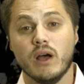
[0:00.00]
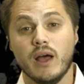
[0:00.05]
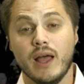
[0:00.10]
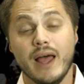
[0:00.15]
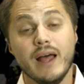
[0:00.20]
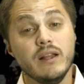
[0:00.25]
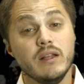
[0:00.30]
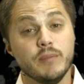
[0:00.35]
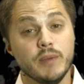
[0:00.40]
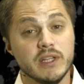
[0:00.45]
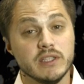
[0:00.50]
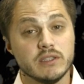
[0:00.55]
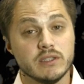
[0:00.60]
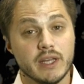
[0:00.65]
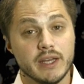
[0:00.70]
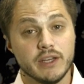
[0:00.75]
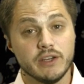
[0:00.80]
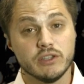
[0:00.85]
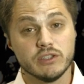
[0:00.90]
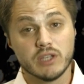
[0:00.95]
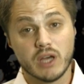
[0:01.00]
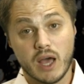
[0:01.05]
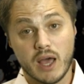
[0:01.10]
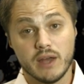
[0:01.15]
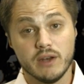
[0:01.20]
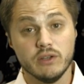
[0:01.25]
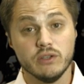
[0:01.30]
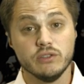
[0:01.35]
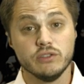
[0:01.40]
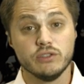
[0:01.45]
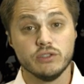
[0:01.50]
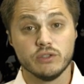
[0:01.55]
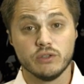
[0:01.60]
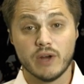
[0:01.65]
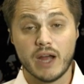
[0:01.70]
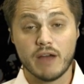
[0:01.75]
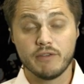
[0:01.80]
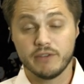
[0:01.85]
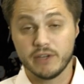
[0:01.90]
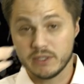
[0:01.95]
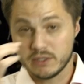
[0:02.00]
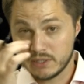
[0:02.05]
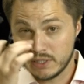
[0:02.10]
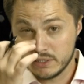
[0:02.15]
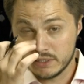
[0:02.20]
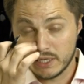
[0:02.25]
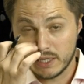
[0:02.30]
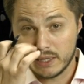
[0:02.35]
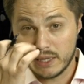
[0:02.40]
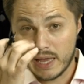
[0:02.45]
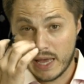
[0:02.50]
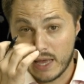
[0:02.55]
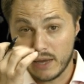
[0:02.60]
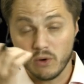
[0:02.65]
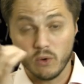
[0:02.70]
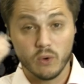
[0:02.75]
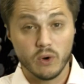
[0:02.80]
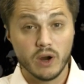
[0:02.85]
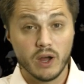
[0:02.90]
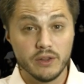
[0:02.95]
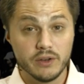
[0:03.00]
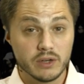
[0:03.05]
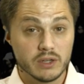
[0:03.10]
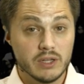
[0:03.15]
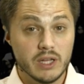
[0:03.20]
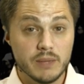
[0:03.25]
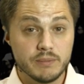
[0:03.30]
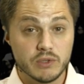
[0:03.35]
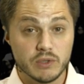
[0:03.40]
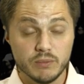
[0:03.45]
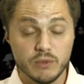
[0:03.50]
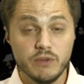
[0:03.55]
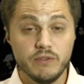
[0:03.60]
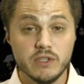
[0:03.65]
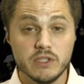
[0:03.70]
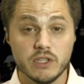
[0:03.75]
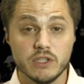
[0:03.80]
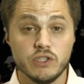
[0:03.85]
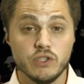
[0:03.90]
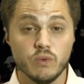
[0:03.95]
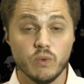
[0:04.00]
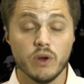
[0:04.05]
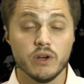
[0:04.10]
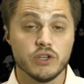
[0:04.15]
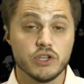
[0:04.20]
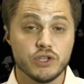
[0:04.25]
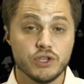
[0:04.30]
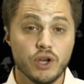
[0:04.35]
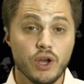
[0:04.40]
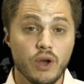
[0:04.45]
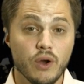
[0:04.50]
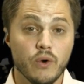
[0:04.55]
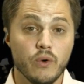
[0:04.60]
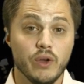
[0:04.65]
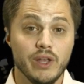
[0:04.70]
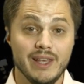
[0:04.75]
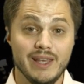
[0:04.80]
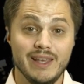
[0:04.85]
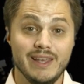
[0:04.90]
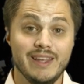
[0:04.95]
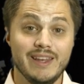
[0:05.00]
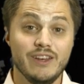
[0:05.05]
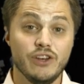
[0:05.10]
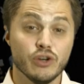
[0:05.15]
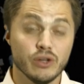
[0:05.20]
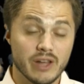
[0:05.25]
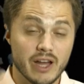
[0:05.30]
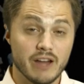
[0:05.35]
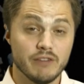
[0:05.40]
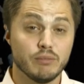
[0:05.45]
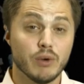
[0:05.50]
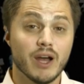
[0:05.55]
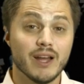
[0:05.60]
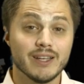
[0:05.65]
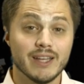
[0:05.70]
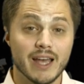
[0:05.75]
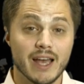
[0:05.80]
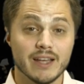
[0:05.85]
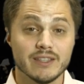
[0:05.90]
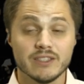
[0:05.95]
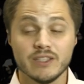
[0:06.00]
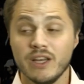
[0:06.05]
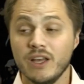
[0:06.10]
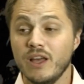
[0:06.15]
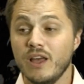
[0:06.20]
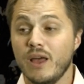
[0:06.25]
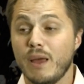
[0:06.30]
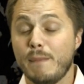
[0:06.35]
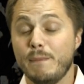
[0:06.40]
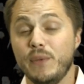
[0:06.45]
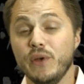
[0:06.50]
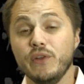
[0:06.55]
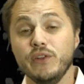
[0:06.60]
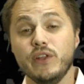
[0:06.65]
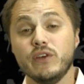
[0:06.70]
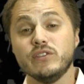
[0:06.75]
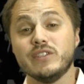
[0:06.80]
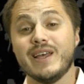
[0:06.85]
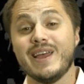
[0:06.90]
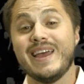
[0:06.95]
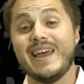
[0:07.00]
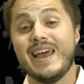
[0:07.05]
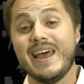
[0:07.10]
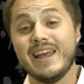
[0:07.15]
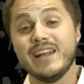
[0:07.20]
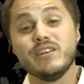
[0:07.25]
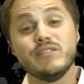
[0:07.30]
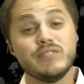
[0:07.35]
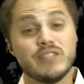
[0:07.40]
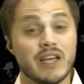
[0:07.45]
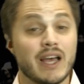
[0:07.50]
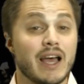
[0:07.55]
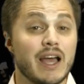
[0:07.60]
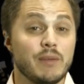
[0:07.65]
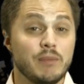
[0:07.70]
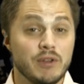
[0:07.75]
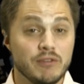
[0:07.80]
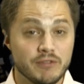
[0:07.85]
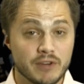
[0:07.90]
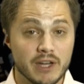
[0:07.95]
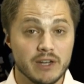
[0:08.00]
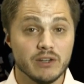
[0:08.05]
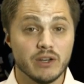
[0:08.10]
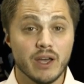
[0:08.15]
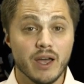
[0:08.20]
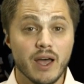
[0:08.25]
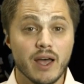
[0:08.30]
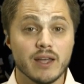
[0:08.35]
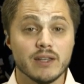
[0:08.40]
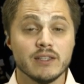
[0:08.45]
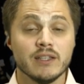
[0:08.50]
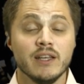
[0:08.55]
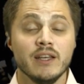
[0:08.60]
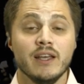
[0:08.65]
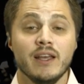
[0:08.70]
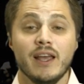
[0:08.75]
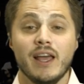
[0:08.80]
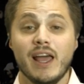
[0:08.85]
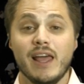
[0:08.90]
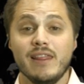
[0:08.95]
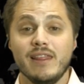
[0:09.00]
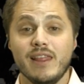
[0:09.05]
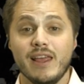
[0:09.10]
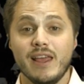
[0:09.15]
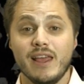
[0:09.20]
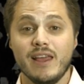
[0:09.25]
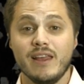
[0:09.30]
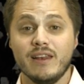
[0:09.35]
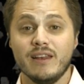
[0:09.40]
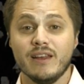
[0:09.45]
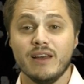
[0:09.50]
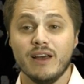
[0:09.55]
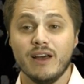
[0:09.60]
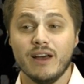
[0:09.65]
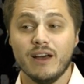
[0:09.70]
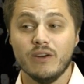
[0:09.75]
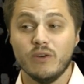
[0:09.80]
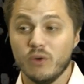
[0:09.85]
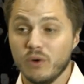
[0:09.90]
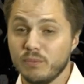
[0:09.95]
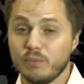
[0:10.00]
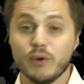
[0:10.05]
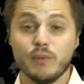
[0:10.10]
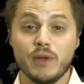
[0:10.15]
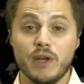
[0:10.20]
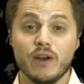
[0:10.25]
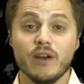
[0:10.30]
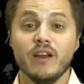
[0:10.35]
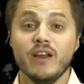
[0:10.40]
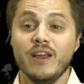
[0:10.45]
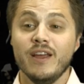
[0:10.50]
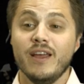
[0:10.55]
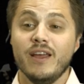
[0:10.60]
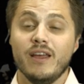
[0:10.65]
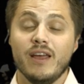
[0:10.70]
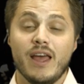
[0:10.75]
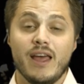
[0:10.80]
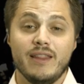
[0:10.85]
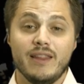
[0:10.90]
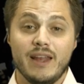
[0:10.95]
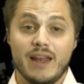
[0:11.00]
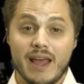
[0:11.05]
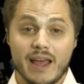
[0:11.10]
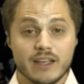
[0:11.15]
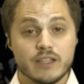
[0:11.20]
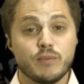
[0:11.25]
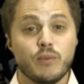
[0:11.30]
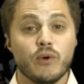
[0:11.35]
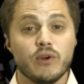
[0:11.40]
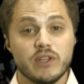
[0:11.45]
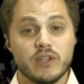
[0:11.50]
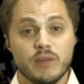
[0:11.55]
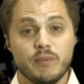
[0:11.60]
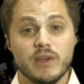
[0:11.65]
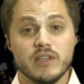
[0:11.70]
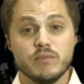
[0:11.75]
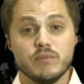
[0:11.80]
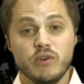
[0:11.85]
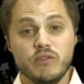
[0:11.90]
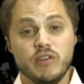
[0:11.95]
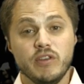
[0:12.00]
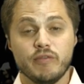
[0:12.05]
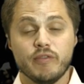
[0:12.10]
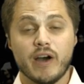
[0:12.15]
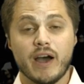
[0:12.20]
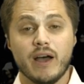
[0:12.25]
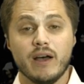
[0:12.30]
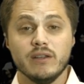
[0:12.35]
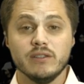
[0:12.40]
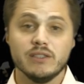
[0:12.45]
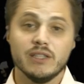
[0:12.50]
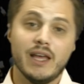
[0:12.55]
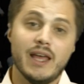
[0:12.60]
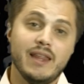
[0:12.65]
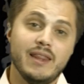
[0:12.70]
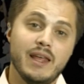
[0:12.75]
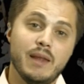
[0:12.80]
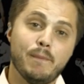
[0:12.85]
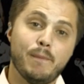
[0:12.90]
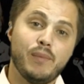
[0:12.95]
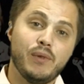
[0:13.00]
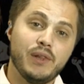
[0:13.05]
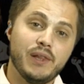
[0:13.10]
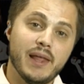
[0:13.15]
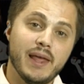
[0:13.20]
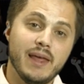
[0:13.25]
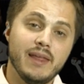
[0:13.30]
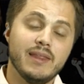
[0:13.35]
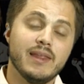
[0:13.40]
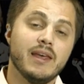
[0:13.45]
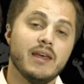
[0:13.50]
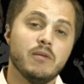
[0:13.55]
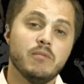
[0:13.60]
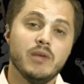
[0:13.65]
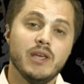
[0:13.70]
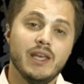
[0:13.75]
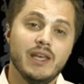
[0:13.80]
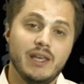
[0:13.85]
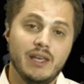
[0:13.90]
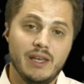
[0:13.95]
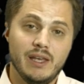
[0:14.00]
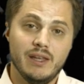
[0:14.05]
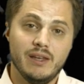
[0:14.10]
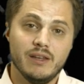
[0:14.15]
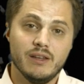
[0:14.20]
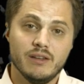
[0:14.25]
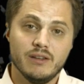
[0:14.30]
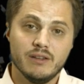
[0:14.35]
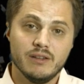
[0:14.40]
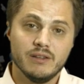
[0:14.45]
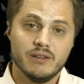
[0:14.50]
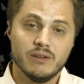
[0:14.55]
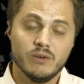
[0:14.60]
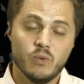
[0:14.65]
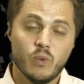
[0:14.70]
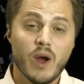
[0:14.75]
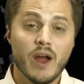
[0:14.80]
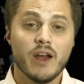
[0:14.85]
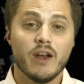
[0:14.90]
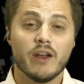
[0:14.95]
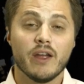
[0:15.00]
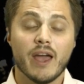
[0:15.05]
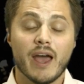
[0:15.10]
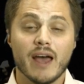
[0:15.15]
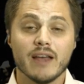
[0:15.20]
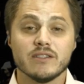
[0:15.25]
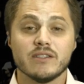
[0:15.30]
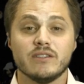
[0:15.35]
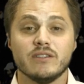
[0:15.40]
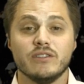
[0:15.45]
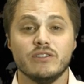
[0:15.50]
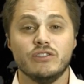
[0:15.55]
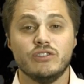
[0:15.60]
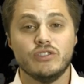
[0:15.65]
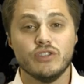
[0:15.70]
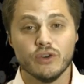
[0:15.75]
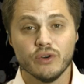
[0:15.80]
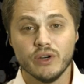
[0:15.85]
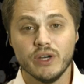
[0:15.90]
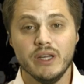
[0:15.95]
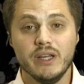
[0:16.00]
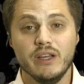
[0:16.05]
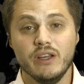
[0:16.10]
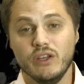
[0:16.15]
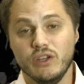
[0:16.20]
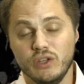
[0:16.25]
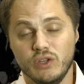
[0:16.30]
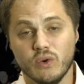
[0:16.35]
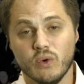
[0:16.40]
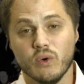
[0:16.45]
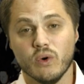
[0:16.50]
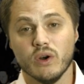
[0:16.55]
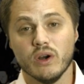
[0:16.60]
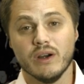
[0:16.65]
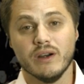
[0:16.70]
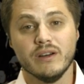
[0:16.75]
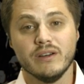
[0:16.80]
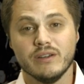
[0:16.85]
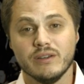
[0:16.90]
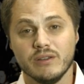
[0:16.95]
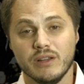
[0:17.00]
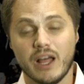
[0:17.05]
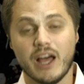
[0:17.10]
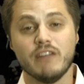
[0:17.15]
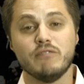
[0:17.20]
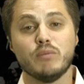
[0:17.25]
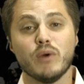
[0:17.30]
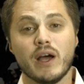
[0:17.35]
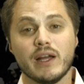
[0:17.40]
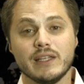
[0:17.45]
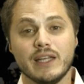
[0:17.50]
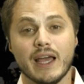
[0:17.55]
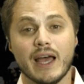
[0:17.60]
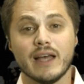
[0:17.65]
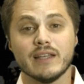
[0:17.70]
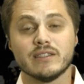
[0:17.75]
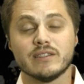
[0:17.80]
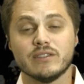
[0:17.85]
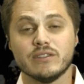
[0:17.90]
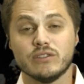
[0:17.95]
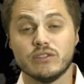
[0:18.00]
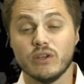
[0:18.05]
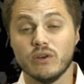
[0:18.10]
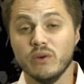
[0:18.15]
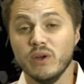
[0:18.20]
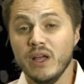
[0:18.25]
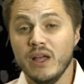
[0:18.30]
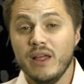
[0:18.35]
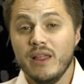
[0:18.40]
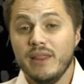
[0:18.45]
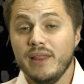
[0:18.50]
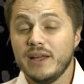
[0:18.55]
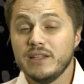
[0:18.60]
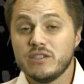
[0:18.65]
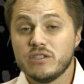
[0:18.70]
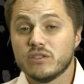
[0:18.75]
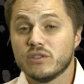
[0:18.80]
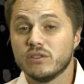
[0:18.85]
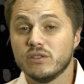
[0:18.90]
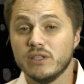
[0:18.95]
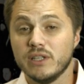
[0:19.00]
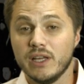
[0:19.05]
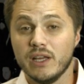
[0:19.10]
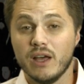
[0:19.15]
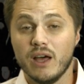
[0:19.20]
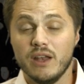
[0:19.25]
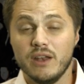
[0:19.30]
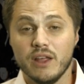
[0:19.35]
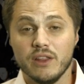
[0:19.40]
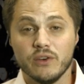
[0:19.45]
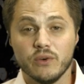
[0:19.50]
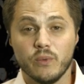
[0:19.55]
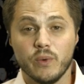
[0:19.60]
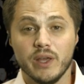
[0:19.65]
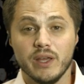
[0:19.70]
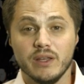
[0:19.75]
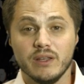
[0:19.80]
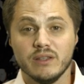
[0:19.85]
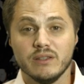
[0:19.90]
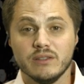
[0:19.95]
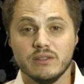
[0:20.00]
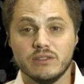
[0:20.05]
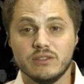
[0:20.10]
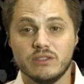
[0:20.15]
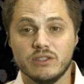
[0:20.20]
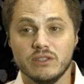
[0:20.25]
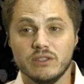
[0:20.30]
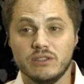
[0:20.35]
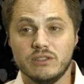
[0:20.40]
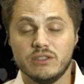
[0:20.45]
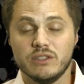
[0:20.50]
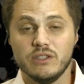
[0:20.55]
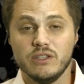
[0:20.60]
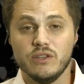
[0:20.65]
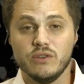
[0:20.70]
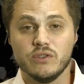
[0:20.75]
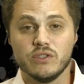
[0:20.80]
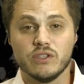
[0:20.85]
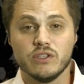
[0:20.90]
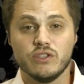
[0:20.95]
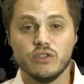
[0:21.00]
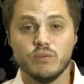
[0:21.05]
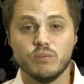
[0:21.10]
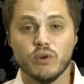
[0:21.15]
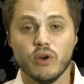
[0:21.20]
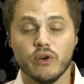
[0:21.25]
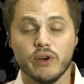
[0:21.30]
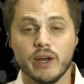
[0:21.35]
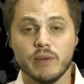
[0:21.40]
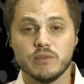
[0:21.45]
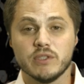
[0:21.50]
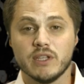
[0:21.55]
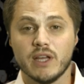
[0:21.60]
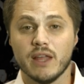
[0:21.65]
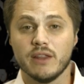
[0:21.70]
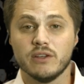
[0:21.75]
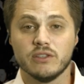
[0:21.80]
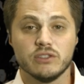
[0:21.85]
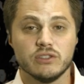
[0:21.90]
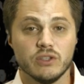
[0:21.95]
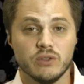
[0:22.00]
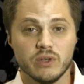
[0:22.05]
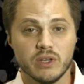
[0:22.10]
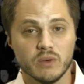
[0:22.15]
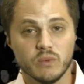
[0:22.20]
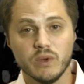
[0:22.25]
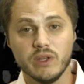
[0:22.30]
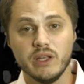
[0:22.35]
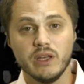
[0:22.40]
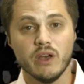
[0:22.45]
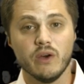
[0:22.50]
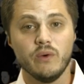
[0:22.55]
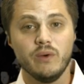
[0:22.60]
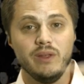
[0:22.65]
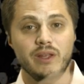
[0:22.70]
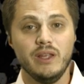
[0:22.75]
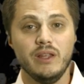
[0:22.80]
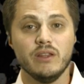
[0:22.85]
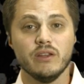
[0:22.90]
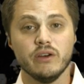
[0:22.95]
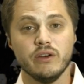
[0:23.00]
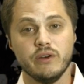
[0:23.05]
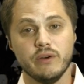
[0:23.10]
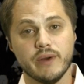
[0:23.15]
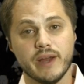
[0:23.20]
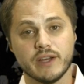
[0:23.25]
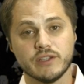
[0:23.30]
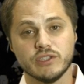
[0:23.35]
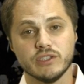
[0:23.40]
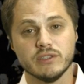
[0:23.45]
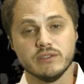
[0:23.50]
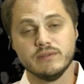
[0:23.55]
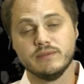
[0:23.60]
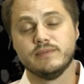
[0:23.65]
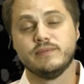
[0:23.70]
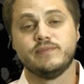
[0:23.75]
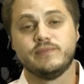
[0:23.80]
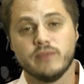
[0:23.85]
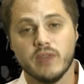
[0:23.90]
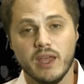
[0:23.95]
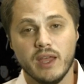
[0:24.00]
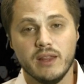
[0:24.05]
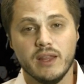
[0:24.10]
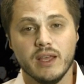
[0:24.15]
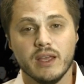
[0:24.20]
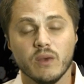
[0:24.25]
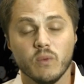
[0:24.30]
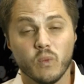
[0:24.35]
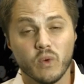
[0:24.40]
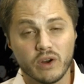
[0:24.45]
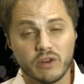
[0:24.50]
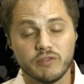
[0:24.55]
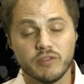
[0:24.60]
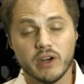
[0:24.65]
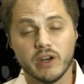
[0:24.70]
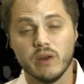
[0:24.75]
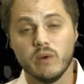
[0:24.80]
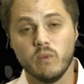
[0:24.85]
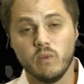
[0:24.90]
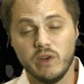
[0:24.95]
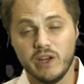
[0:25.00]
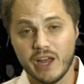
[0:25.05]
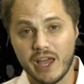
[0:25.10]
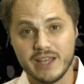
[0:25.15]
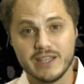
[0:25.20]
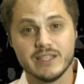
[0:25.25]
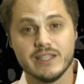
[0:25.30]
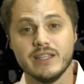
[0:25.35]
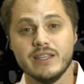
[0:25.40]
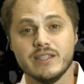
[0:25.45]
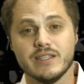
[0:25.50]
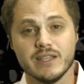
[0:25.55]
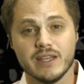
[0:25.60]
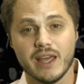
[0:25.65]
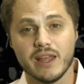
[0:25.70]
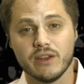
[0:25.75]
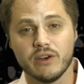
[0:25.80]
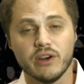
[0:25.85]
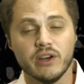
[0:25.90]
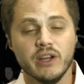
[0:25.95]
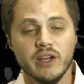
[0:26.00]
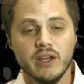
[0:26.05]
elements like your titles, your graphics, things like that, or other clips or movies that you want to show in your live broadcast. Build those ahead of time in Final Cut and then or Premiere, and then export them as movie files and then play them in Wirecast during your live broadcast. So that's certainly another way to use the two programs together. So it can really go either direction, and they can work very nicely together